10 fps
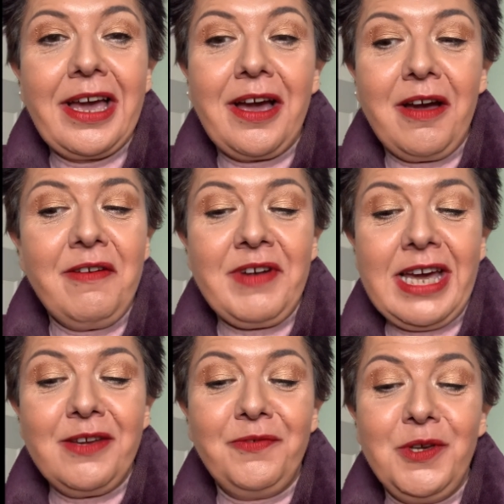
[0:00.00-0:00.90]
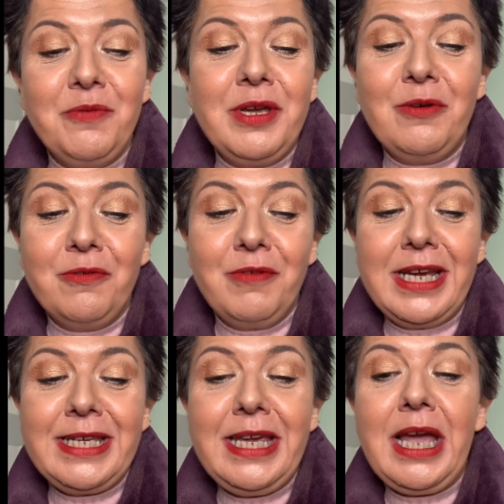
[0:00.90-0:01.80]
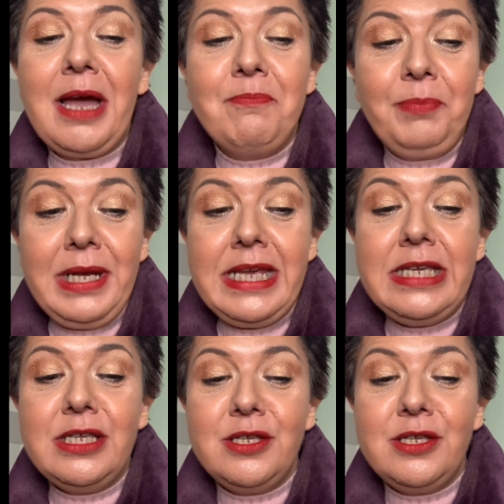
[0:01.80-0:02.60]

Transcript: I've had a few in already, and please